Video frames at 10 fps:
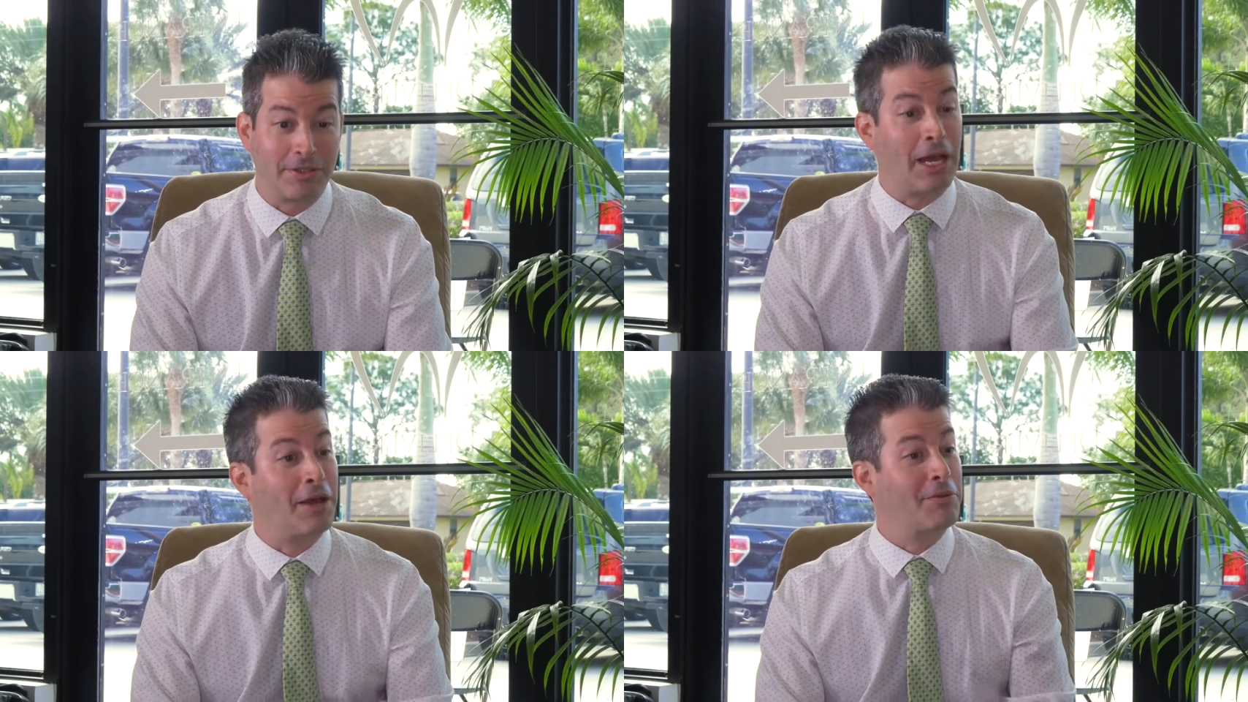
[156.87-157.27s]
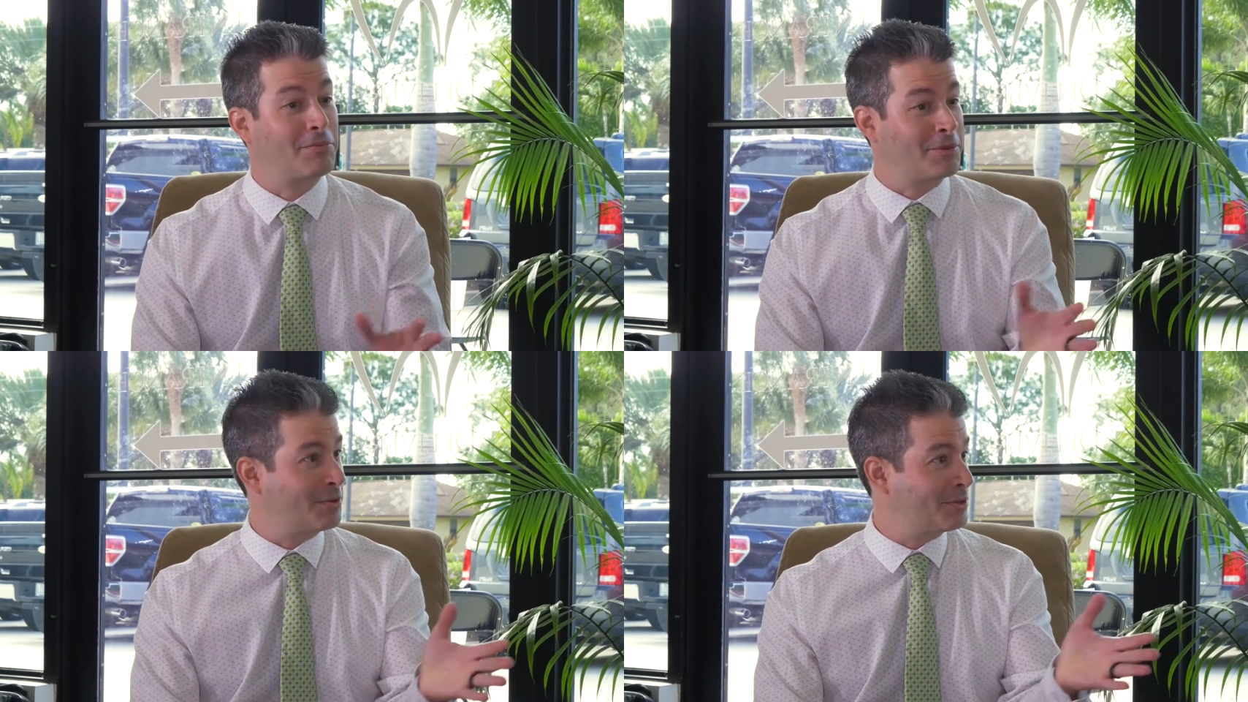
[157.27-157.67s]
Now,
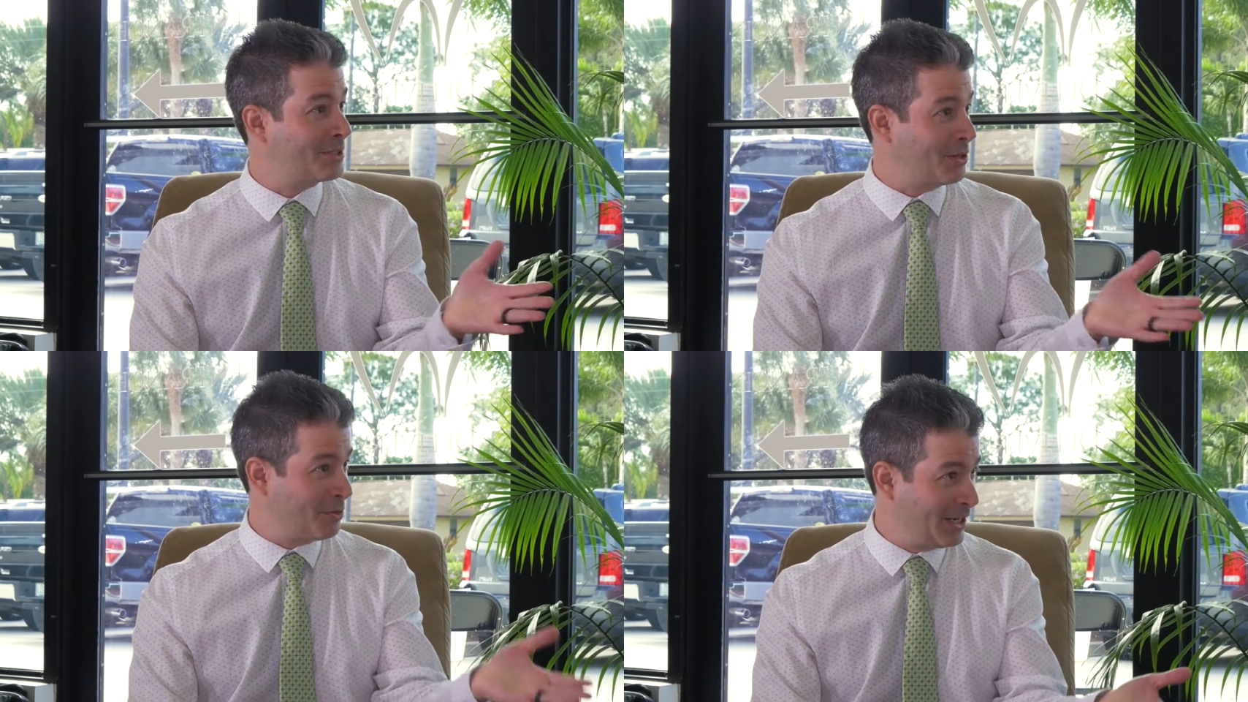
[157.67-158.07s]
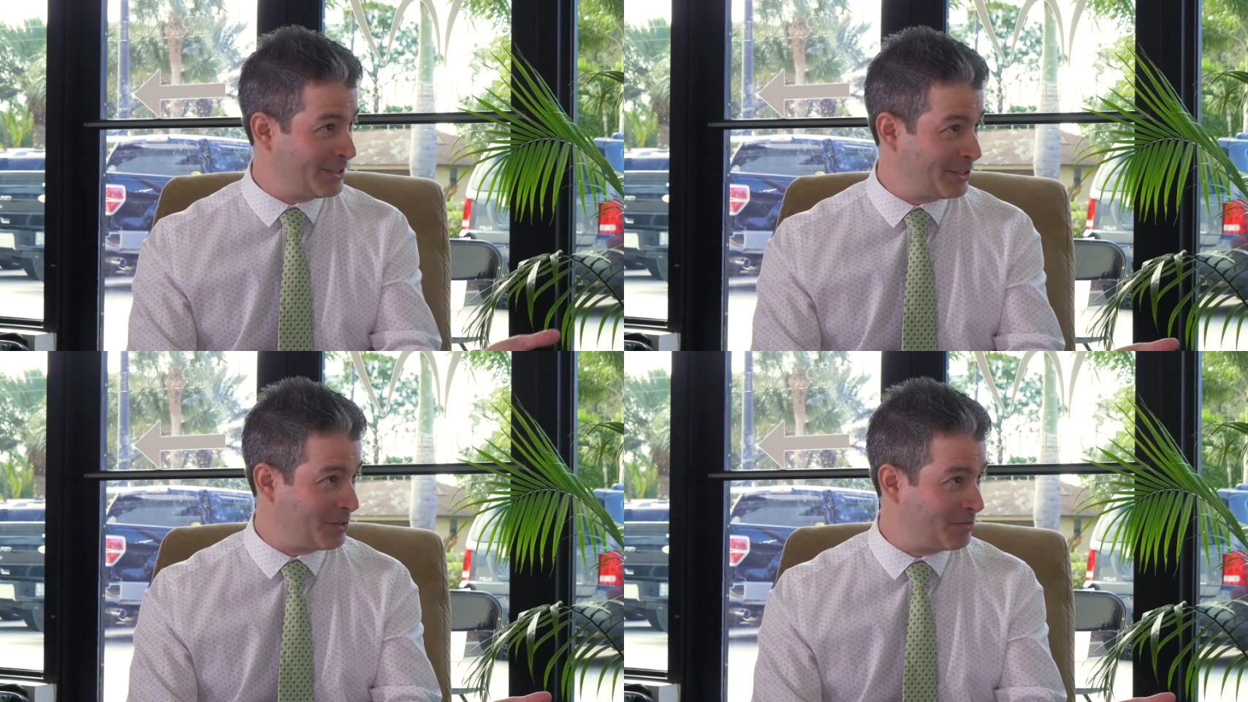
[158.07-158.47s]
there is a
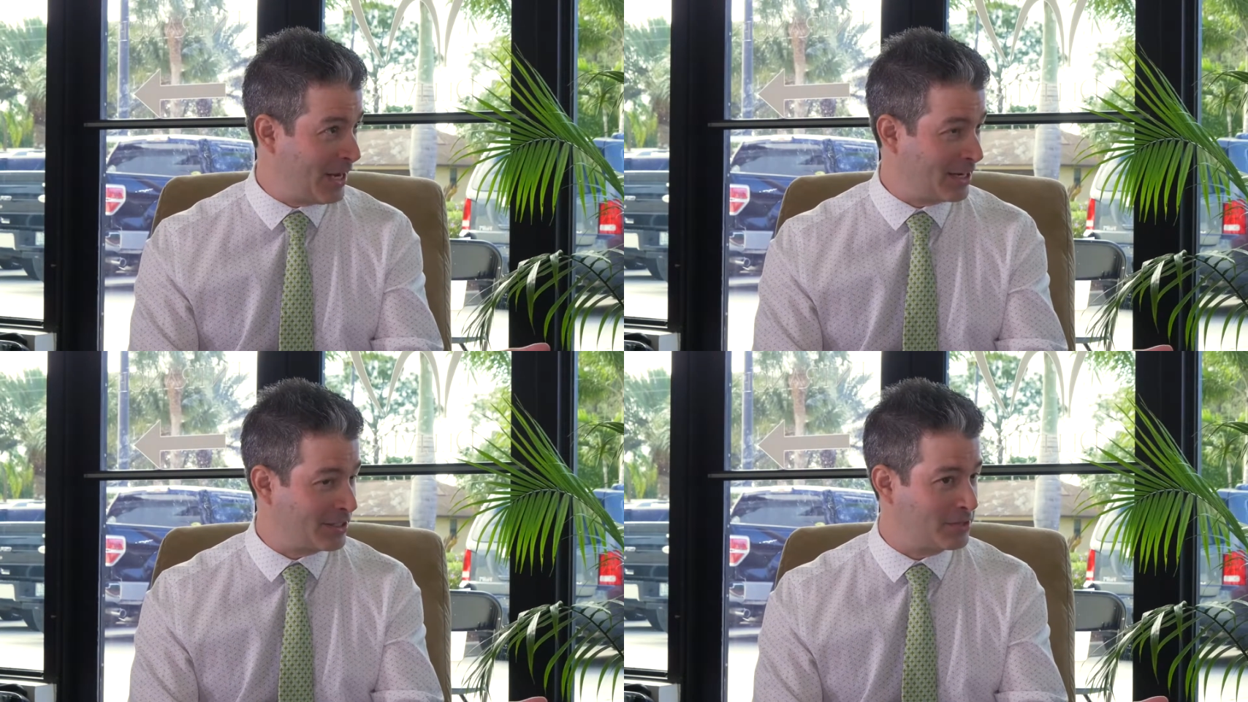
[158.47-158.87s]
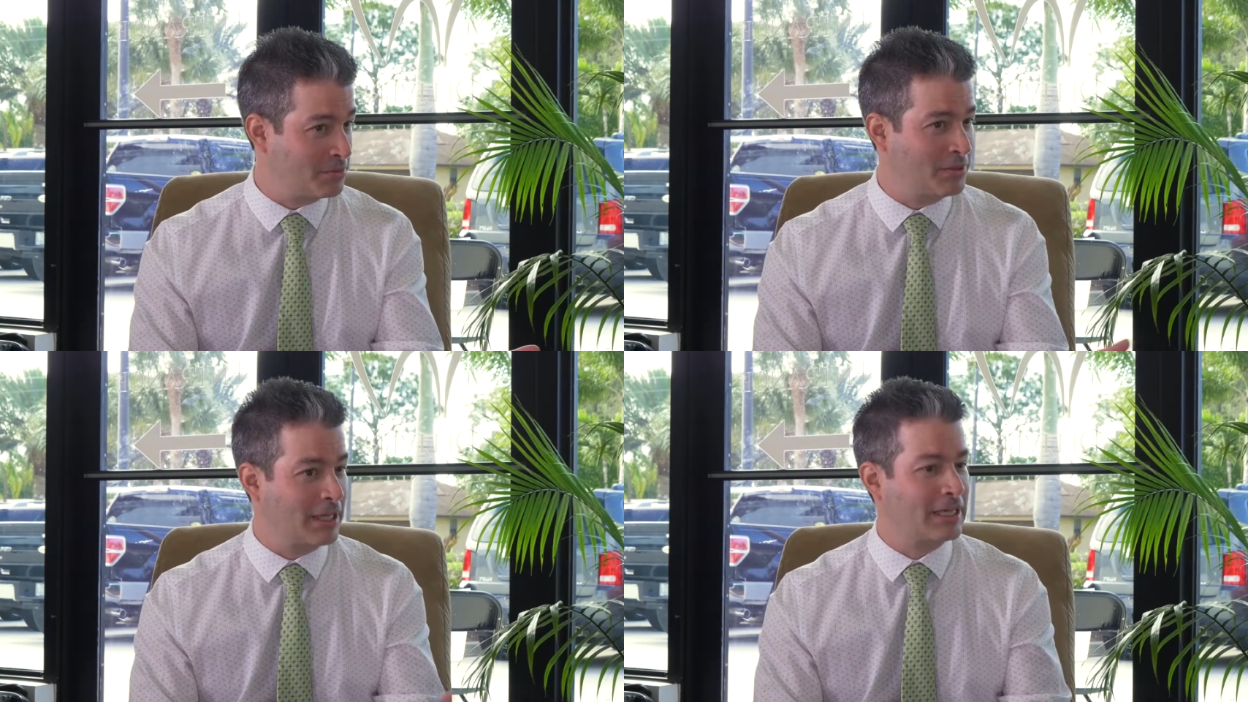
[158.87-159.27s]
hereditary factor,
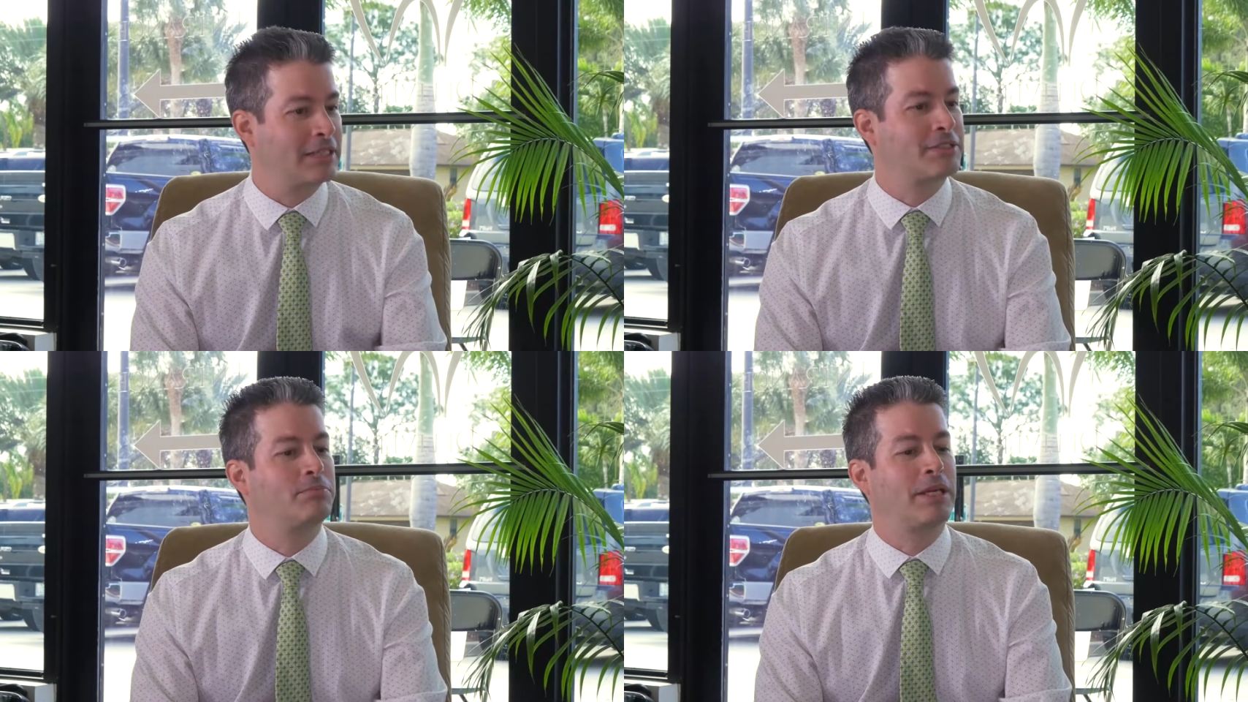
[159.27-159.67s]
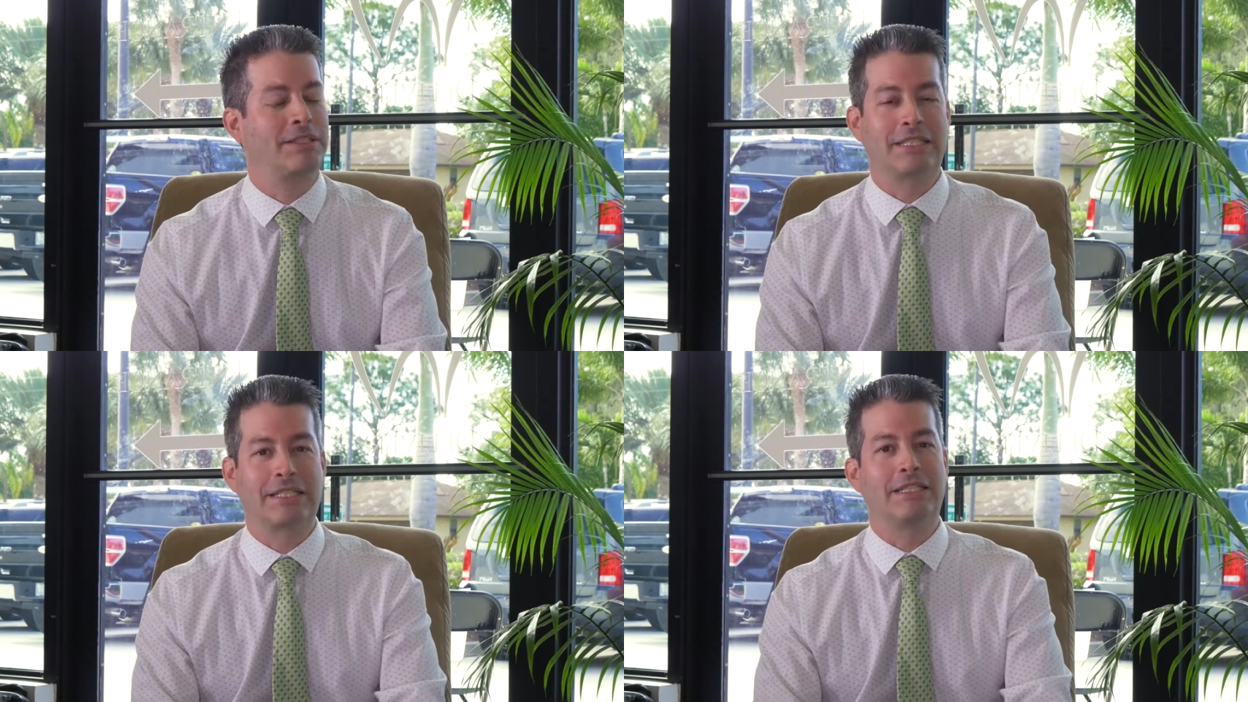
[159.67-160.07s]
but it's
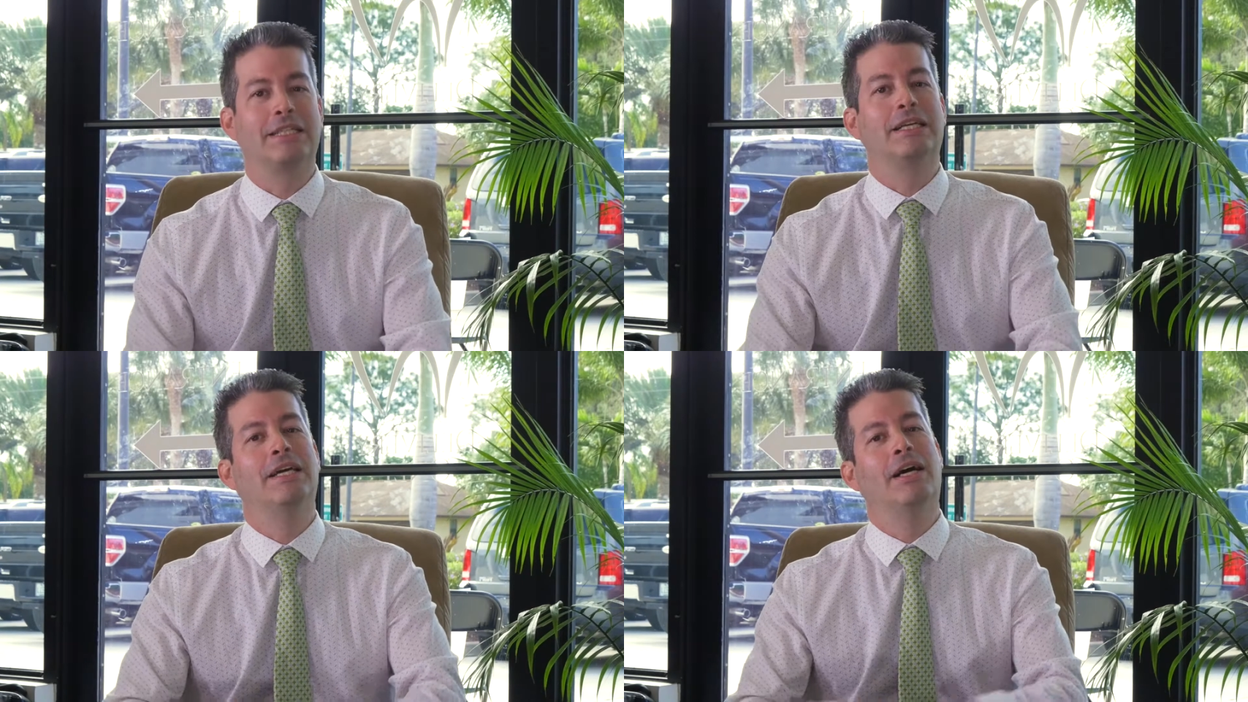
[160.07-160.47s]
basically